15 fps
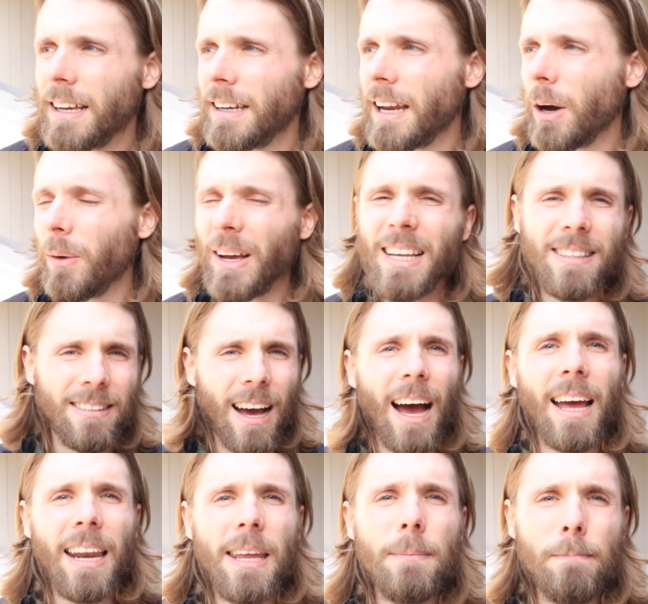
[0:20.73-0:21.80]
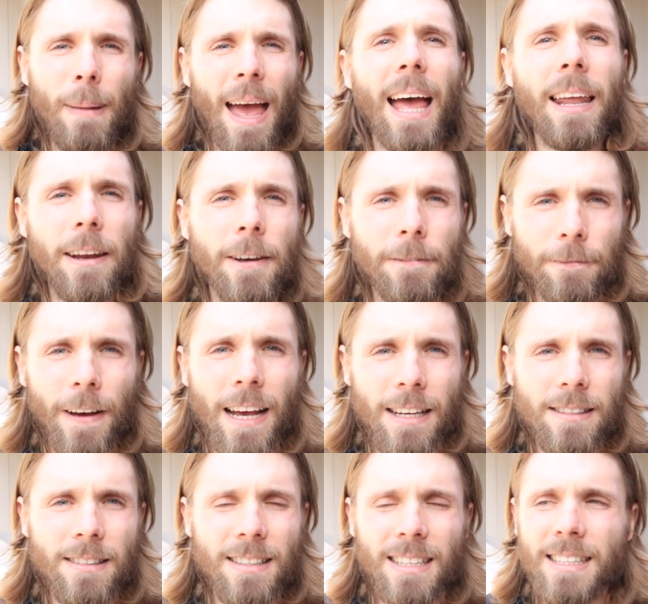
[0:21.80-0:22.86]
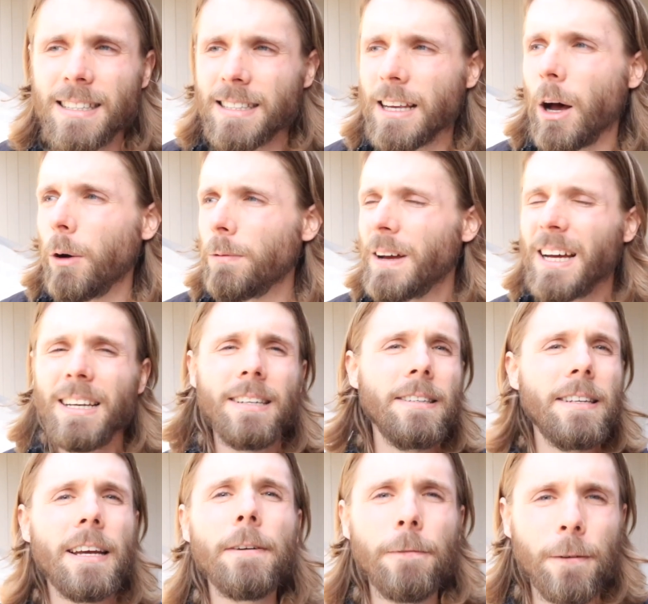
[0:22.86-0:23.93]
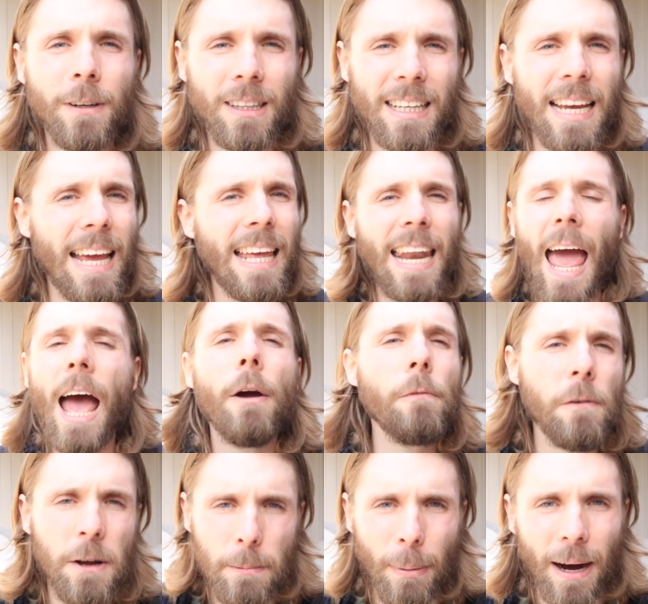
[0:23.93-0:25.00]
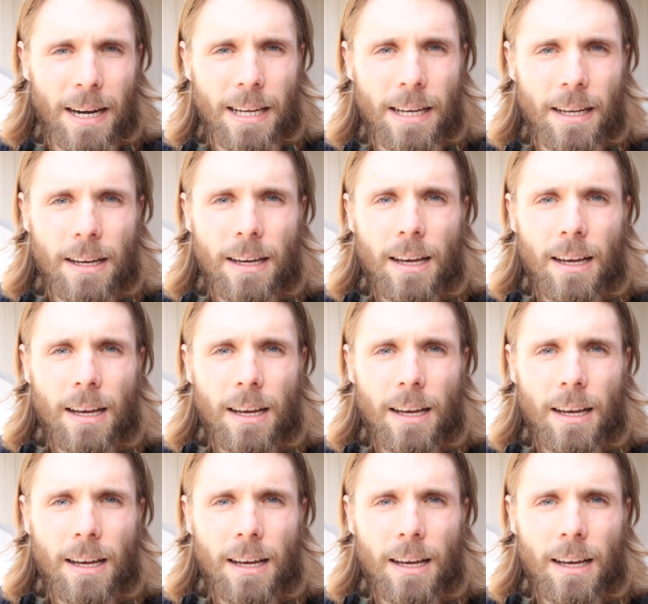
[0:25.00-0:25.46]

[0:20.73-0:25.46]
Now, anxiety manifests itself differently in everybody.